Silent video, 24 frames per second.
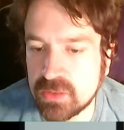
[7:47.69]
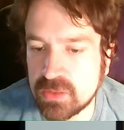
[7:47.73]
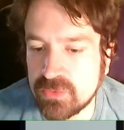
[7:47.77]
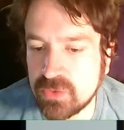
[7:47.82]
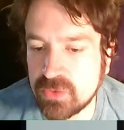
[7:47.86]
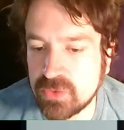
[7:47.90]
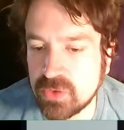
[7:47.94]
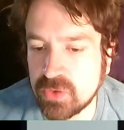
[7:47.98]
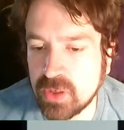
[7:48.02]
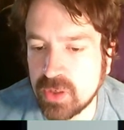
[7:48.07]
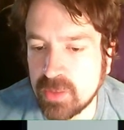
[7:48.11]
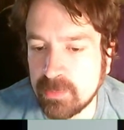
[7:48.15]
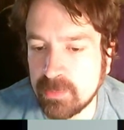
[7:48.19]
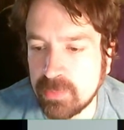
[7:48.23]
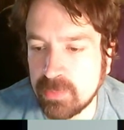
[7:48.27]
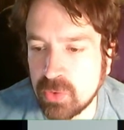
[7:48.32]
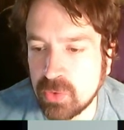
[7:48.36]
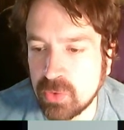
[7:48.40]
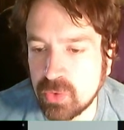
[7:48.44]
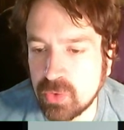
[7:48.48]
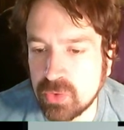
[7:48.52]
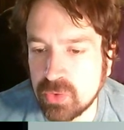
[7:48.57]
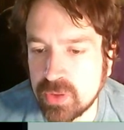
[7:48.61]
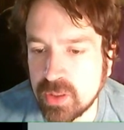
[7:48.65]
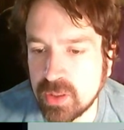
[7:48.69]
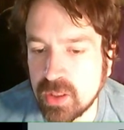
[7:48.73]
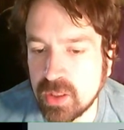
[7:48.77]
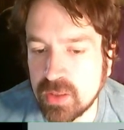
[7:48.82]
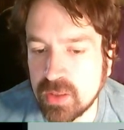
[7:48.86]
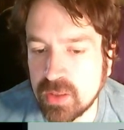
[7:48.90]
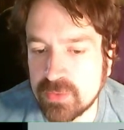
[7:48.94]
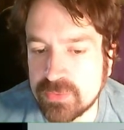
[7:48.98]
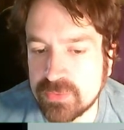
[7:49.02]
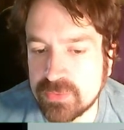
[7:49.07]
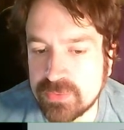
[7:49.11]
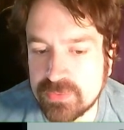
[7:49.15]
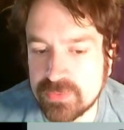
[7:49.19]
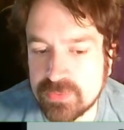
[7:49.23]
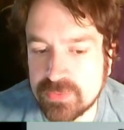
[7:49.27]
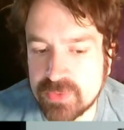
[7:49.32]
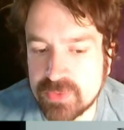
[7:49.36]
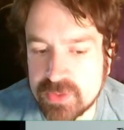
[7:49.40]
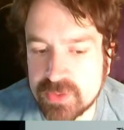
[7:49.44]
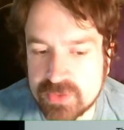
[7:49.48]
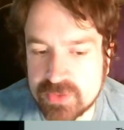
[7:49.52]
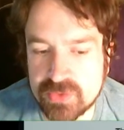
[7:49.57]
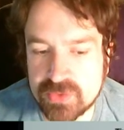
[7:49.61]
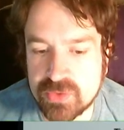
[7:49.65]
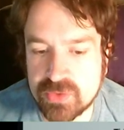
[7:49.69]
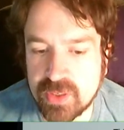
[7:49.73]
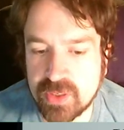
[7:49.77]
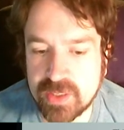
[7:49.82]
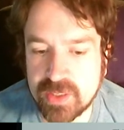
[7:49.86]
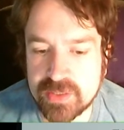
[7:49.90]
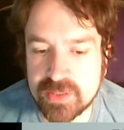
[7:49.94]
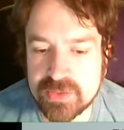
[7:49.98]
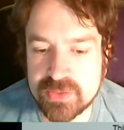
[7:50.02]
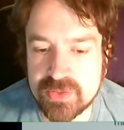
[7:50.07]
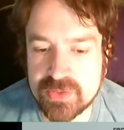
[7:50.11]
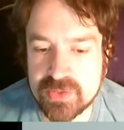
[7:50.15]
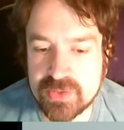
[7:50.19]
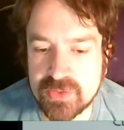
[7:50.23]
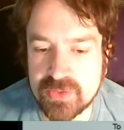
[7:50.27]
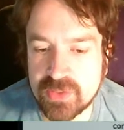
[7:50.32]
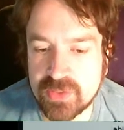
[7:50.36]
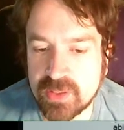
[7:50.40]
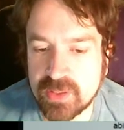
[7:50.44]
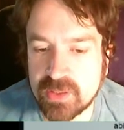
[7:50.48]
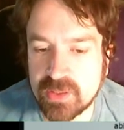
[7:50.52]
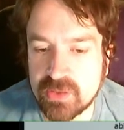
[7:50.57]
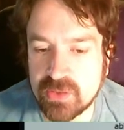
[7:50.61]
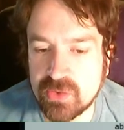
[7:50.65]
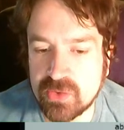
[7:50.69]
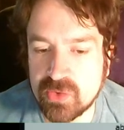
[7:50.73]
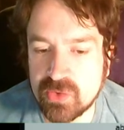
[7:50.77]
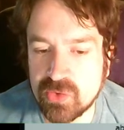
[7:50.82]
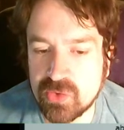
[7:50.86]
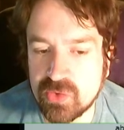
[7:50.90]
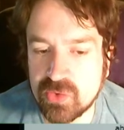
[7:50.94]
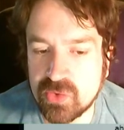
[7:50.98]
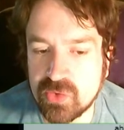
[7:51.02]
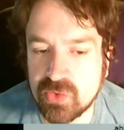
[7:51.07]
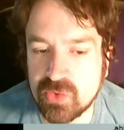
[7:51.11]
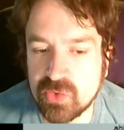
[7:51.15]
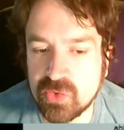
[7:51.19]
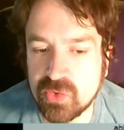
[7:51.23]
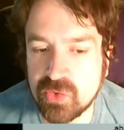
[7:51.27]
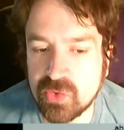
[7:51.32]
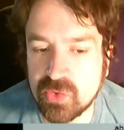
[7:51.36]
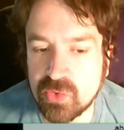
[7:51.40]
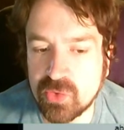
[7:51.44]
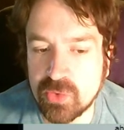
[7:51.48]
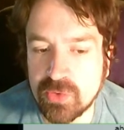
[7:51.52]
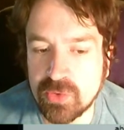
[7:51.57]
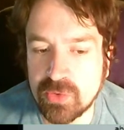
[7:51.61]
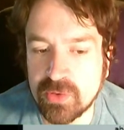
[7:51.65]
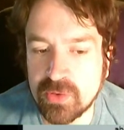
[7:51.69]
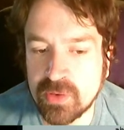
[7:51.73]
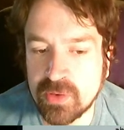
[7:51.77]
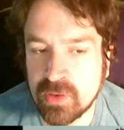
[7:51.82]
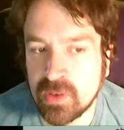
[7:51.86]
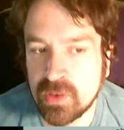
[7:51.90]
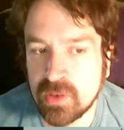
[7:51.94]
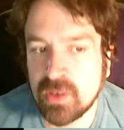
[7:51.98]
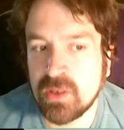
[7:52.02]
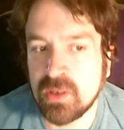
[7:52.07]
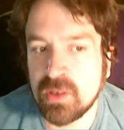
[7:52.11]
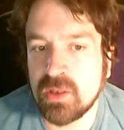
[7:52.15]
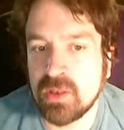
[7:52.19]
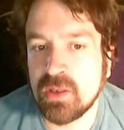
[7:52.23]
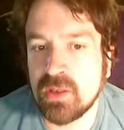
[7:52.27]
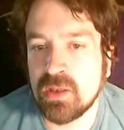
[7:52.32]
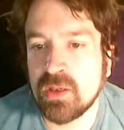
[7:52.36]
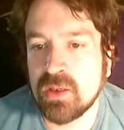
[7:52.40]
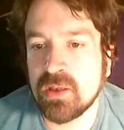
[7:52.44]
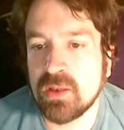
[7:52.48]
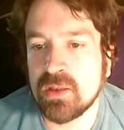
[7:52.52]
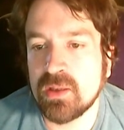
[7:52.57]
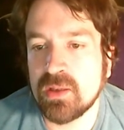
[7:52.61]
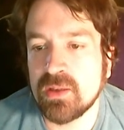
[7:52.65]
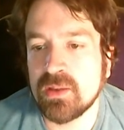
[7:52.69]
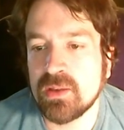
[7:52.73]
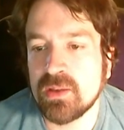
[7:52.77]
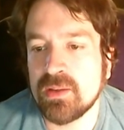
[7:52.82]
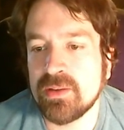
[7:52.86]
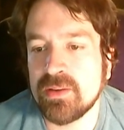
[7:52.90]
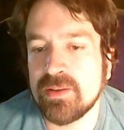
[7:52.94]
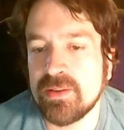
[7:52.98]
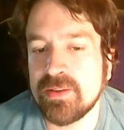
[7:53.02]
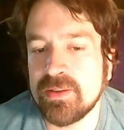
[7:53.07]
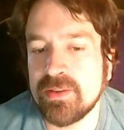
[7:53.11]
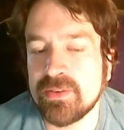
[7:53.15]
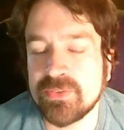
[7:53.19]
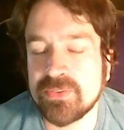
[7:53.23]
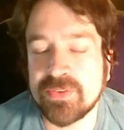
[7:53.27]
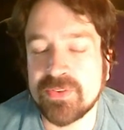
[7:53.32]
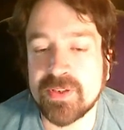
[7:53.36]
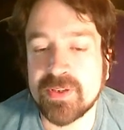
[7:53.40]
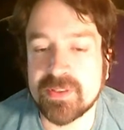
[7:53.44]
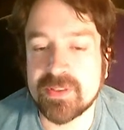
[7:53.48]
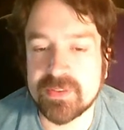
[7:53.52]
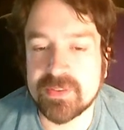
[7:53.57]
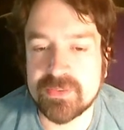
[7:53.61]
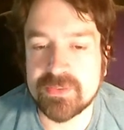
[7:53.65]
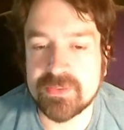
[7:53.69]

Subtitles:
you're not pulling off this strategy, then you're ineffective